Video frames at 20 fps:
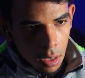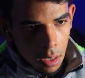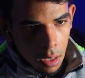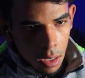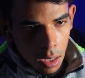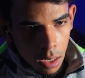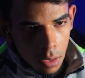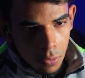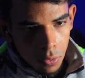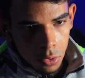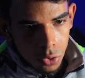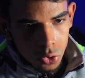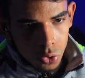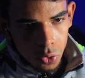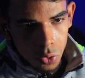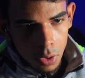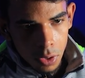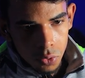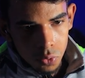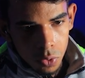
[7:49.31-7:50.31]
And for
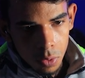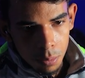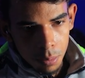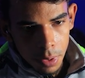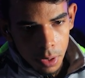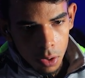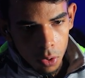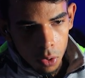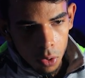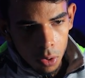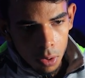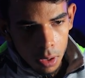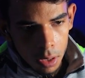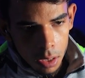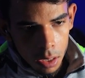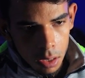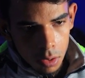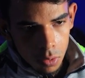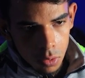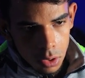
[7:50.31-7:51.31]
sure it will be all
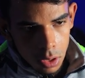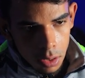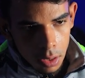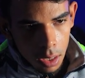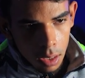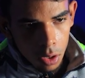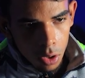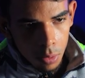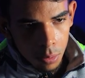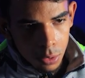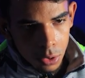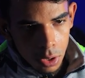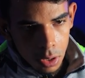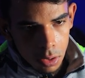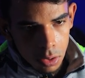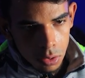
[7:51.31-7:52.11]
linked to the null object,